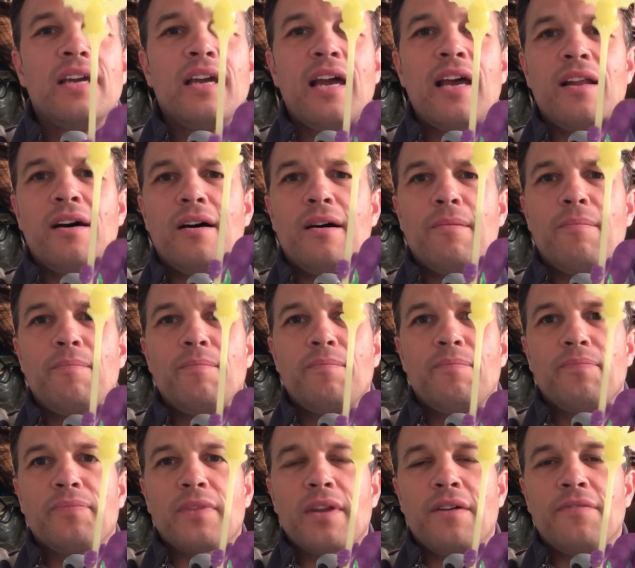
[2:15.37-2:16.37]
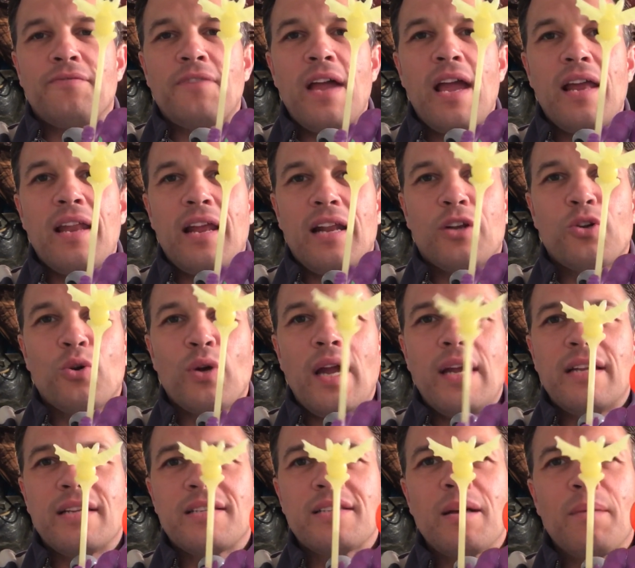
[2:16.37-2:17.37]
and a fan had
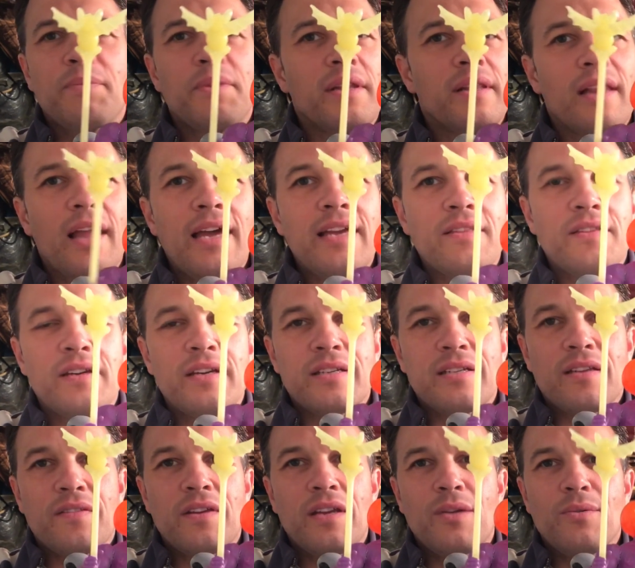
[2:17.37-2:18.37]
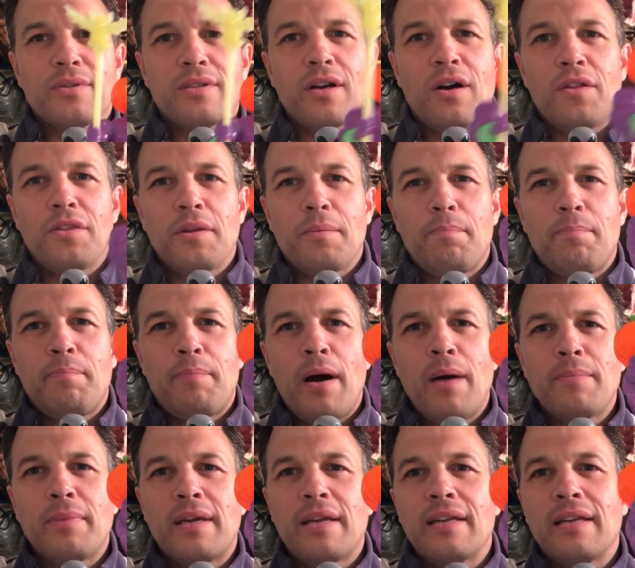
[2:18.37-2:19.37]
created something like this. I think it was called the
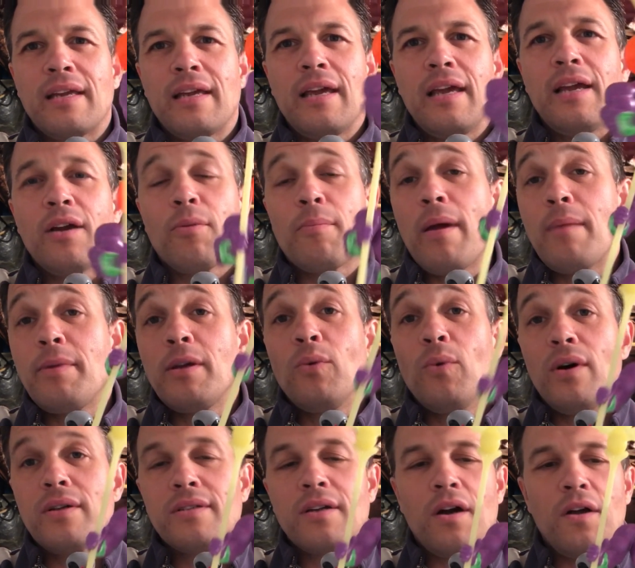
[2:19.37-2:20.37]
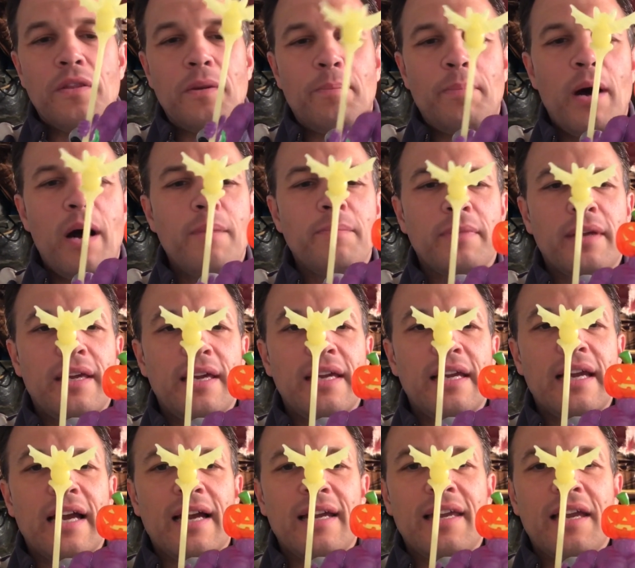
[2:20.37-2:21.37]
Pumpkin King, or maybe it was called the
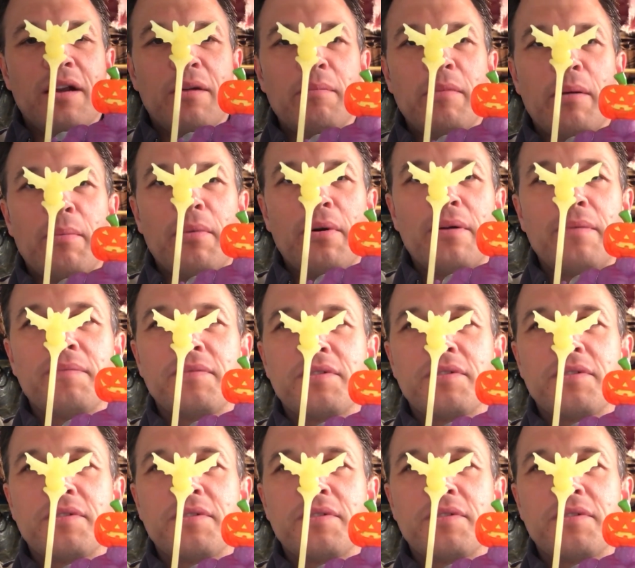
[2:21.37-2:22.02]
Pumm-King, I can't remember.